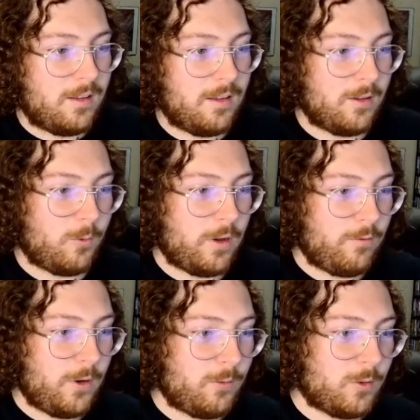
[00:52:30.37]
The
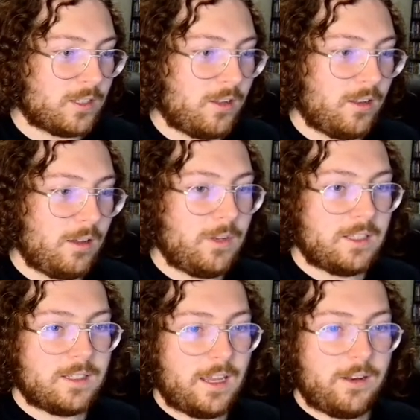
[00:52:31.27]
Wavebird was Club
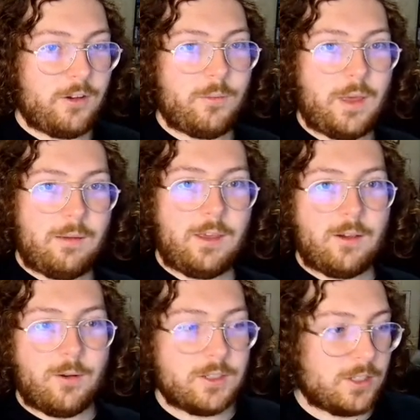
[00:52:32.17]
Nintendo maybe,
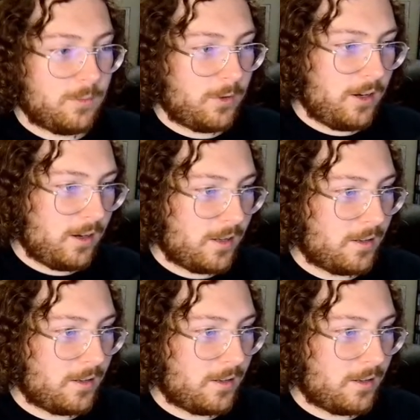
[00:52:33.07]
question mark?